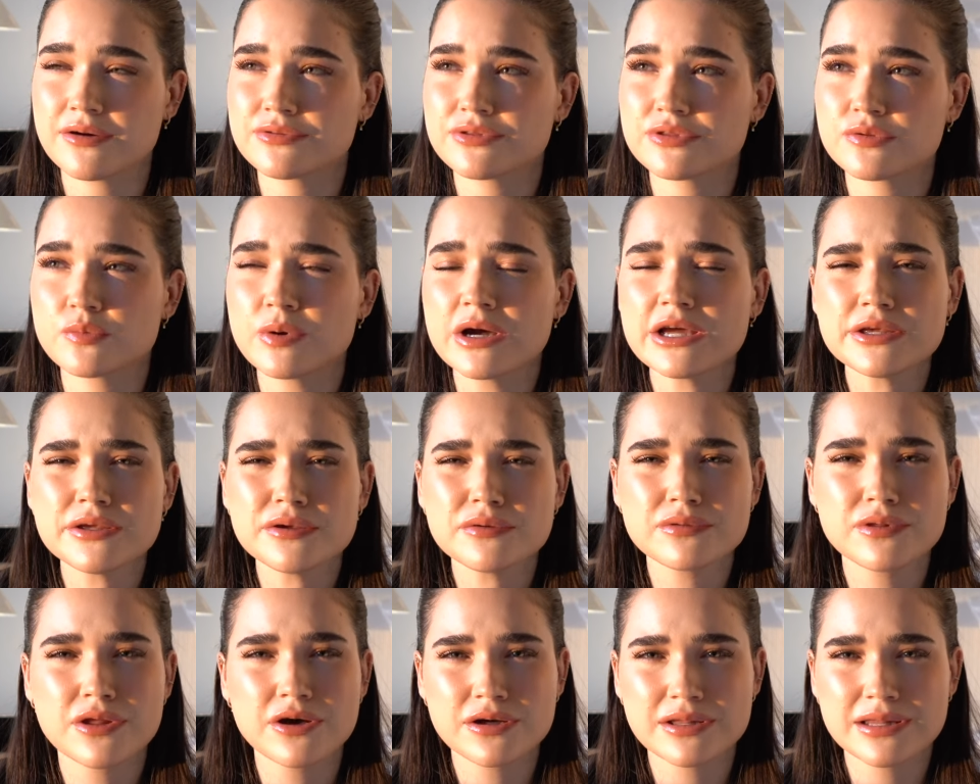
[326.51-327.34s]
What
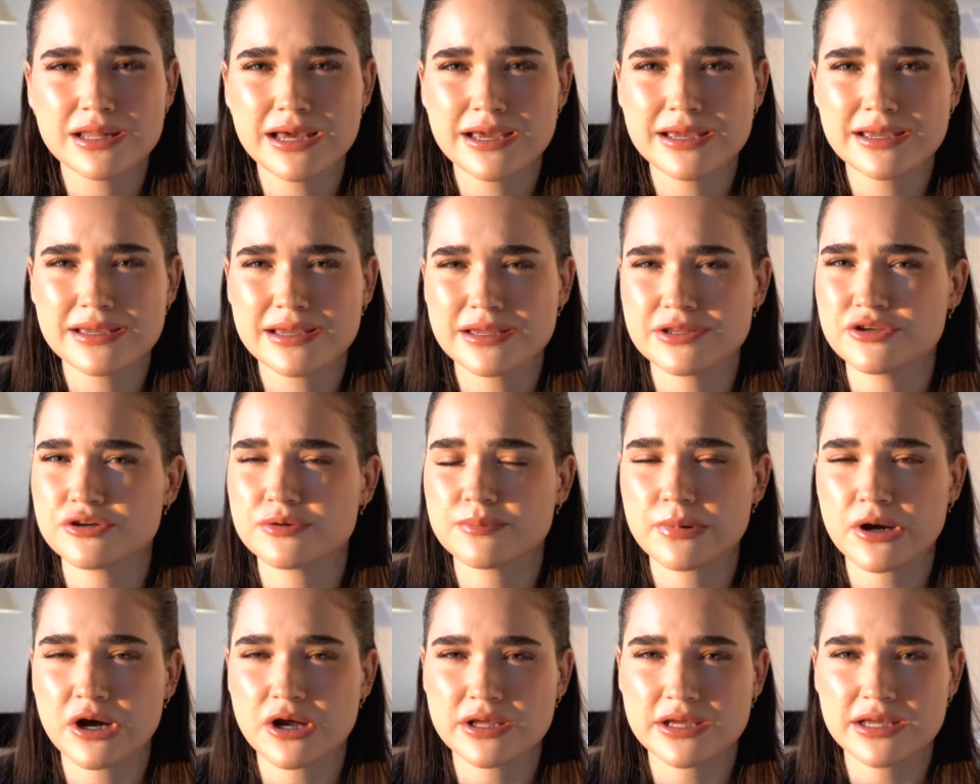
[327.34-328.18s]
you look like in your
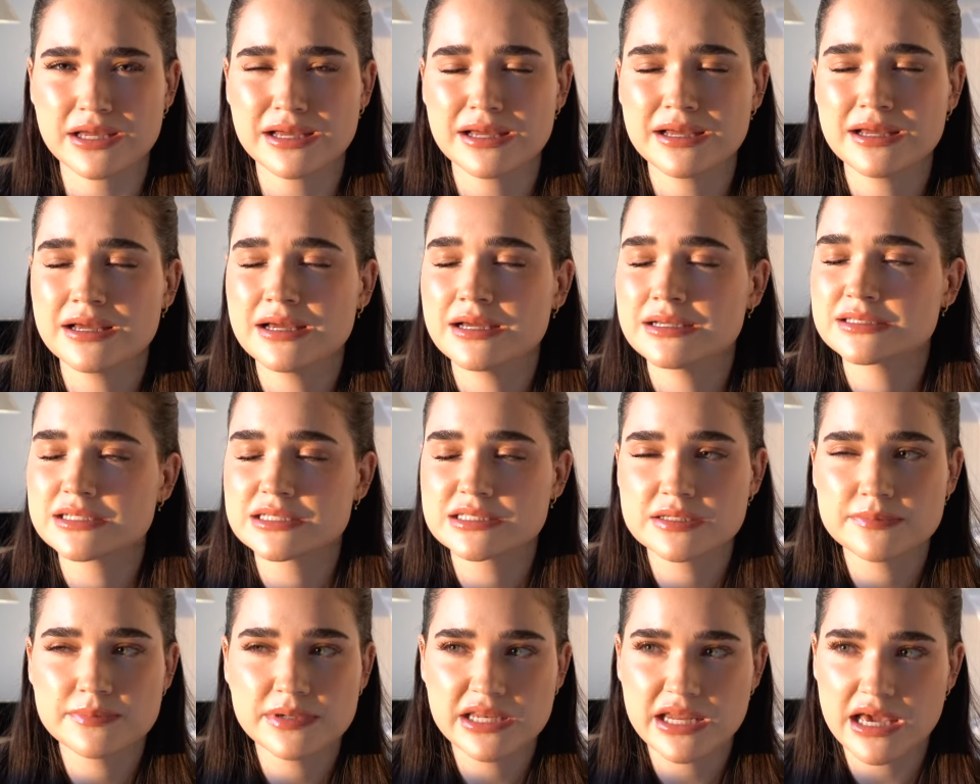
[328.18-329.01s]
body
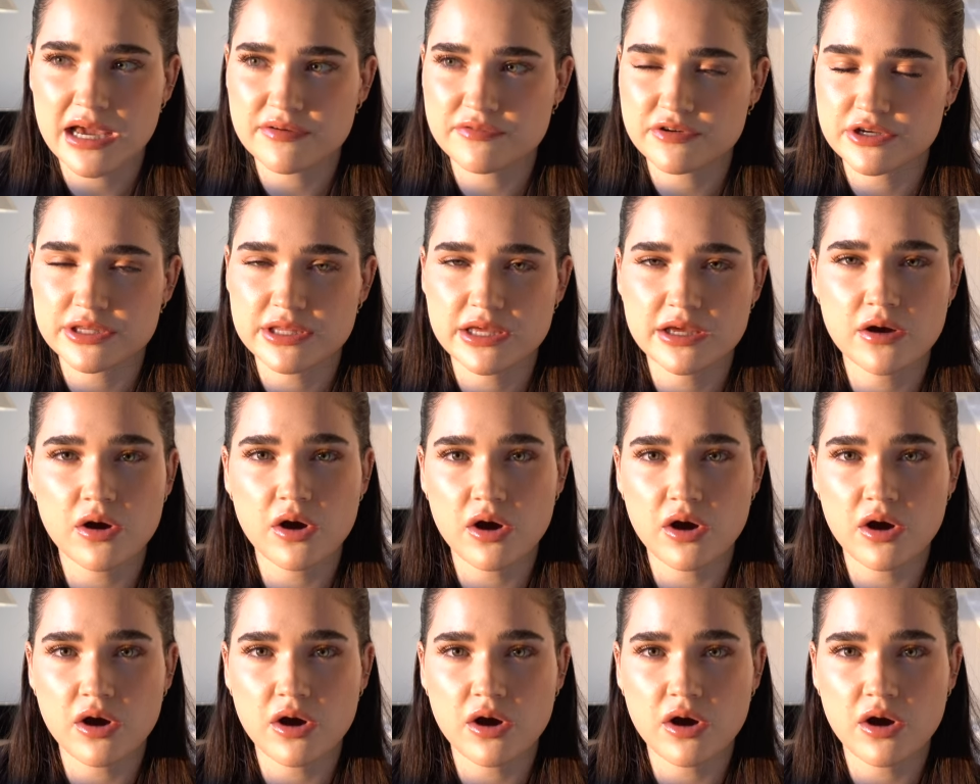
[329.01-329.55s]
doesn't mean everything,